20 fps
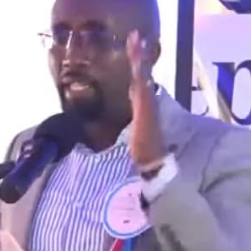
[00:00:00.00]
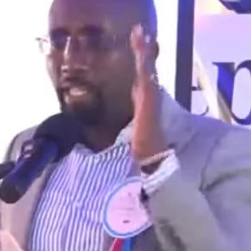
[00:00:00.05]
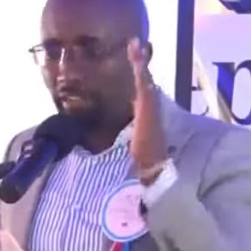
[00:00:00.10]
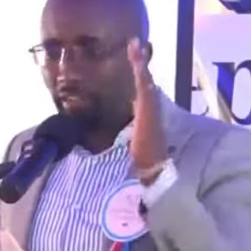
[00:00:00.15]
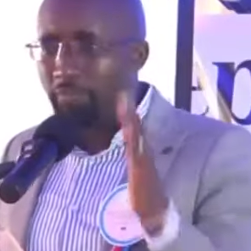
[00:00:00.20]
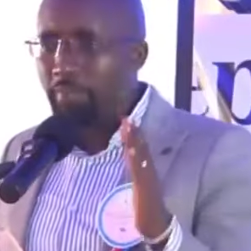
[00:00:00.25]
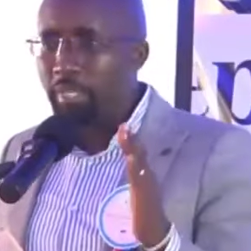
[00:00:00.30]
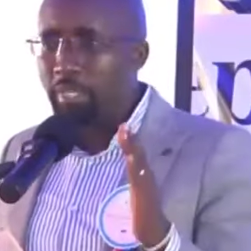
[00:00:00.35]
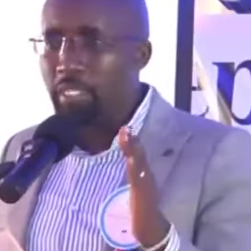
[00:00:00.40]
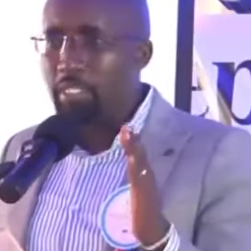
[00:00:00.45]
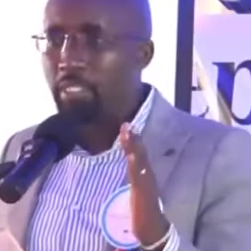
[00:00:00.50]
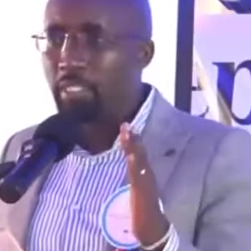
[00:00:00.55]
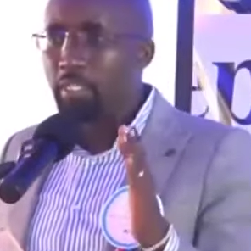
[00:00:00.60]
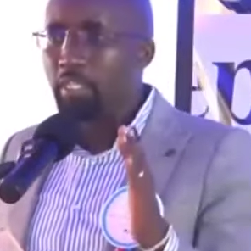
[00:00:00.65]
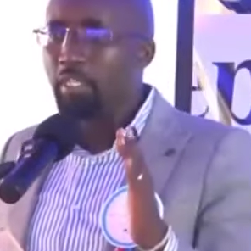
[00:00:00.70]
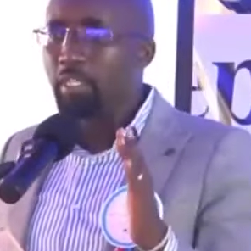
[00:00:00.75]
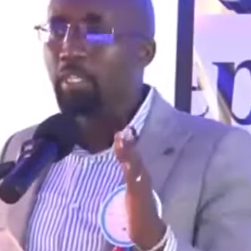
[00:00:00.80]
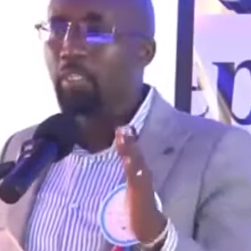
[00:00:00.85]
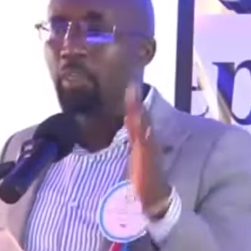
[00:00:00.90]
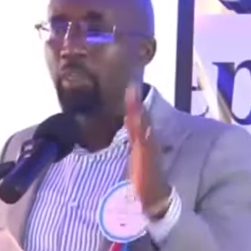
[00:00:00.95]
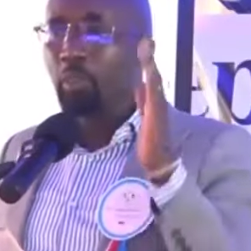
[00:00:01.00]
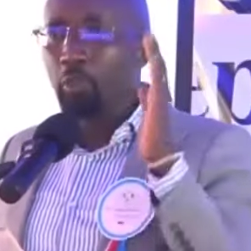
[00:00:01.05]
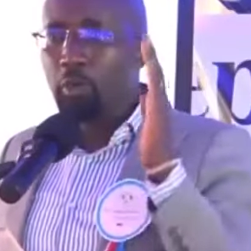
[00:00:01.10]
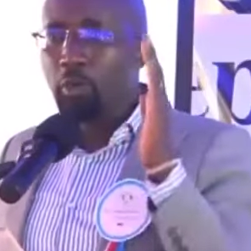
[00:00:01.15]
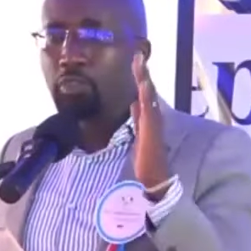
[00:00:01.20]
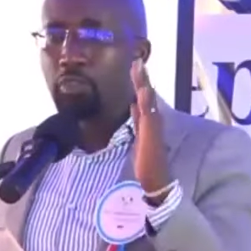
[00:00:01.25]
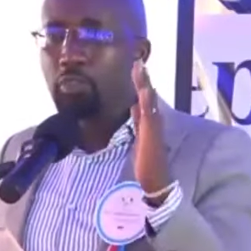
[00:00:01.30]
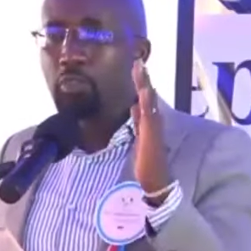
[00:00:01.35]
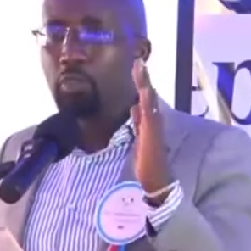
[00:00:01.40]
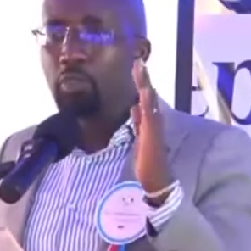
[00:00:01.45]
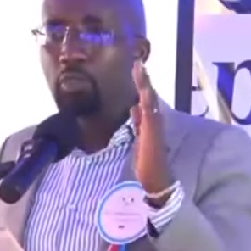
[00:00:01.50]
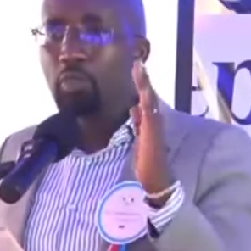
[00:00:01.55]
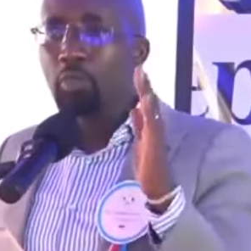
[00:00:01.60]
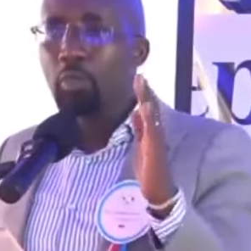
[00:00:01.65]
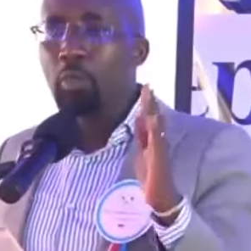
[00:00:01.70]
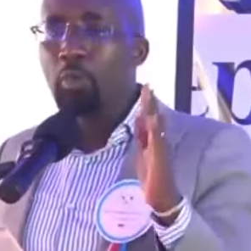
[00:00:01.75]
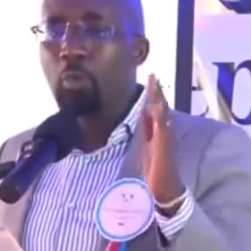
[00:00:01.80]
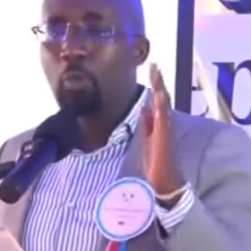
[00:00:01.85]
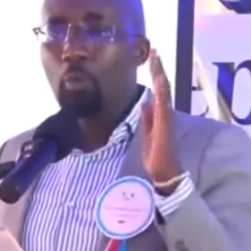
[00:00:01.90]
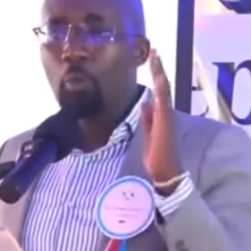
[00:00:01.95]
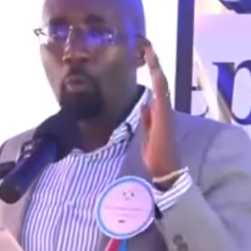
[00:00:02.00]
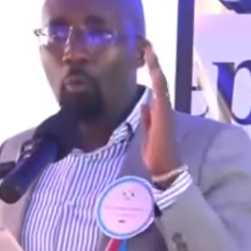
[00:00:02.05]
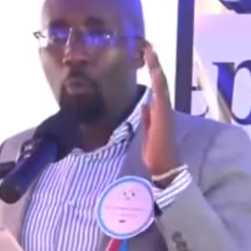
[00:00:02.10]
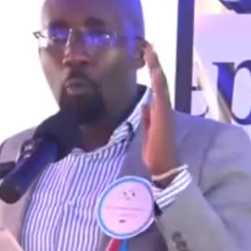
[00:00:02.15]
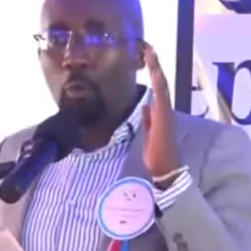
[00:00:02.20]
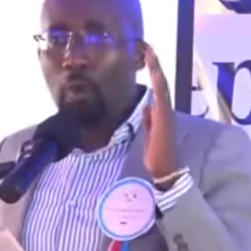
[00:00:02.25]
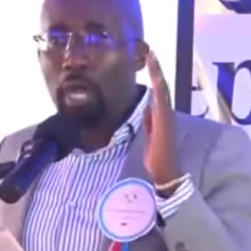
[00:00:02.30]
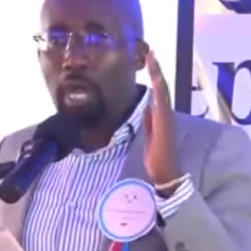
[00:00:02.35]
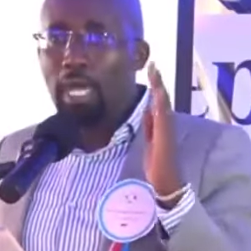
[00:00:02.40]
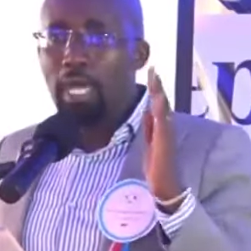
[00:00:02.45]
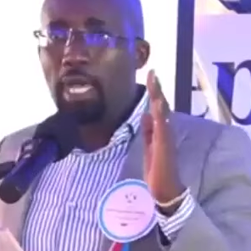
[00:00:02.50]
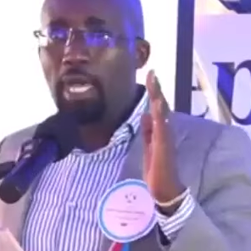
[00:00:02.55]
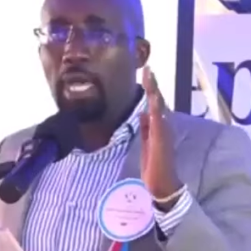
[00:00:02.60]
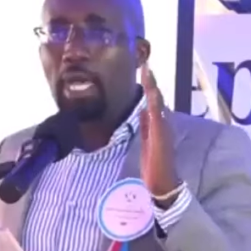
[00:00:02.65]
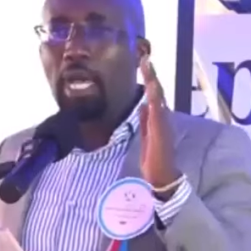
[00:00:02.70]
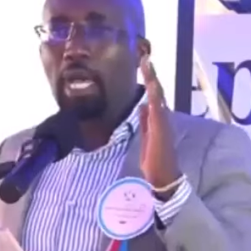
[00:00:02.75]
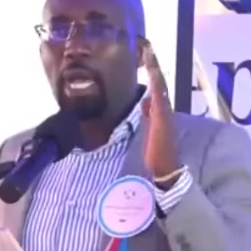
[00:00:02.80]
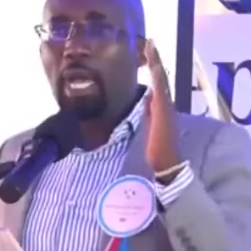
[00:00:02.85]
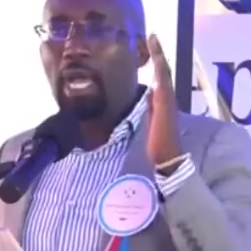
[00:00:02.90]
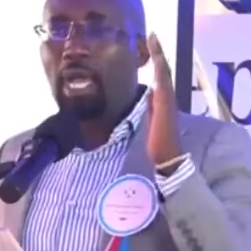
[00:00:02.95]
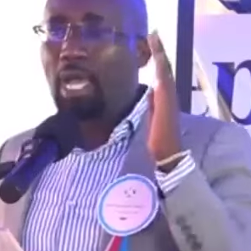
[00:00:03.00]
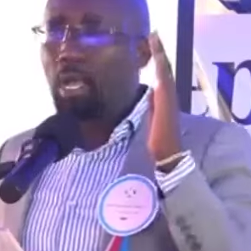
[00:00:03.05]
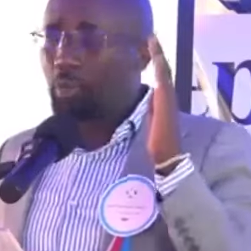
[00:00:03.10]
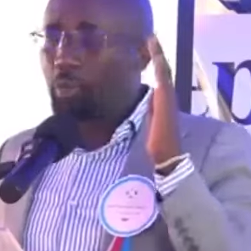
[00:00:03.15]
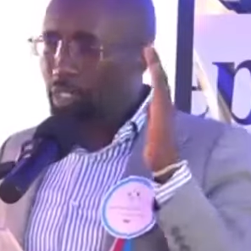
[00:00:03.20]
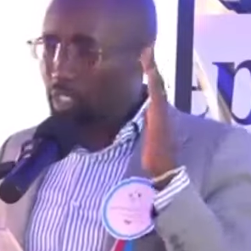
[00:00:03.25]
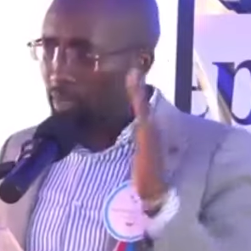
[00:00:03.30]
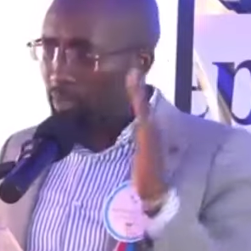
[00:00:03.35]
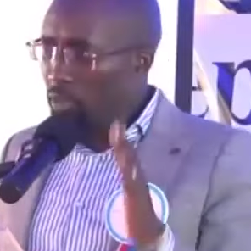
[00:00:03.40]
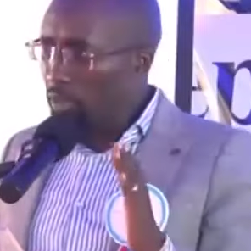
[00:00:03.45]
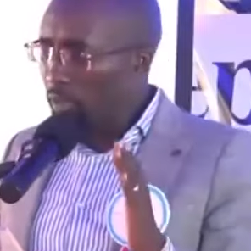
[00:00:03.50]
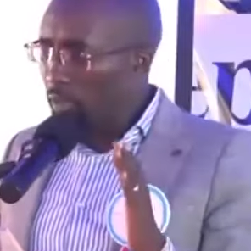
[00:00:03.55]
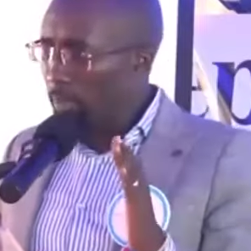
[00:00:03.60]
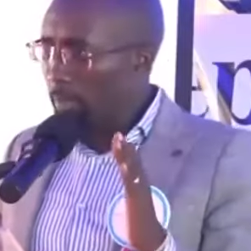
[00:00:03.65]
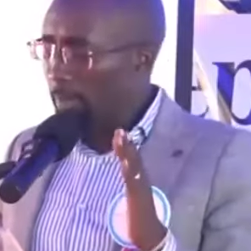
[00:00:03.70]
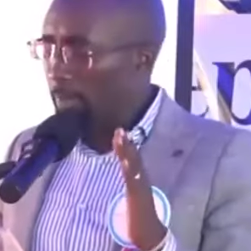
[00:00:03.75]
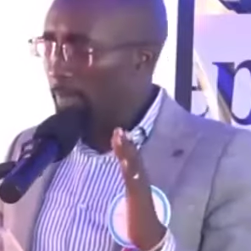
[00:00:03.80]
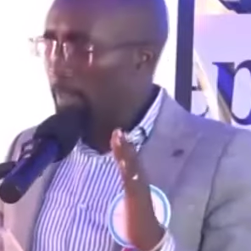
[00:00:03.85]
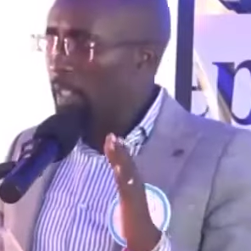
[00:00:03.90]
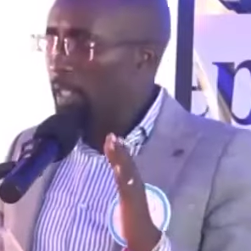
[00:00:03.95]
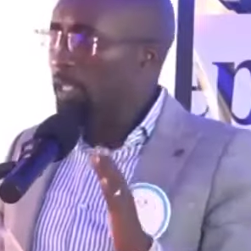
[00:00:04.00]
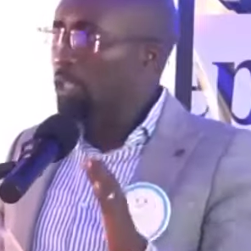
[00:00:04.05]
the government. Those who are accountable,